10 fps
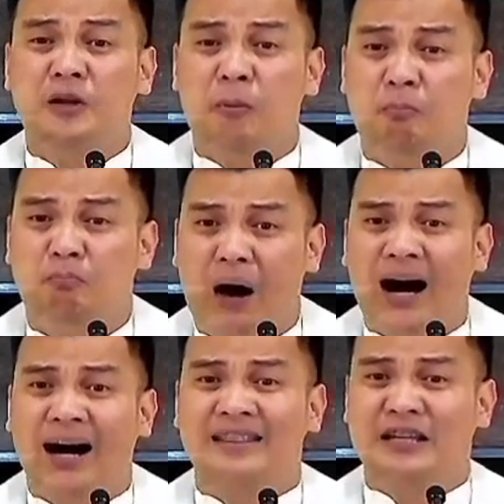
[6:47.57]
the
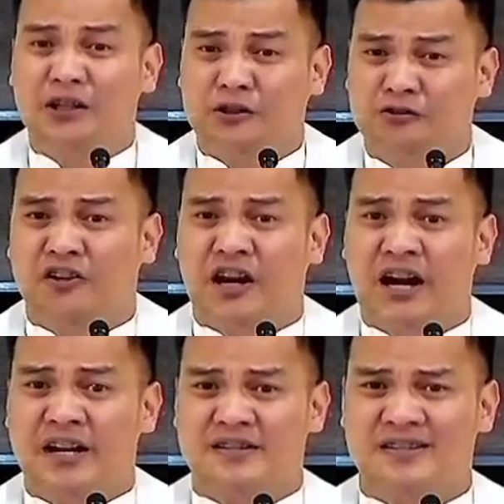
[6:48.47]
body of
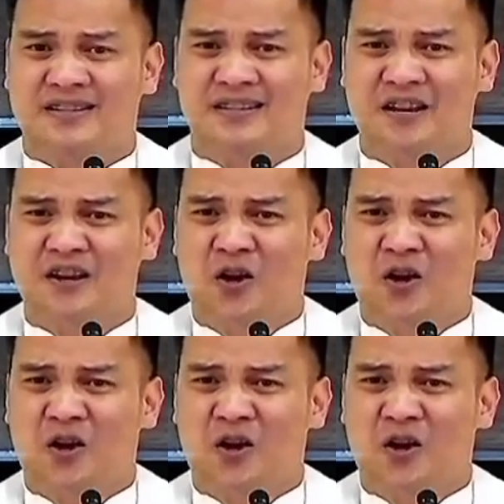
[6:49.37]
Christ.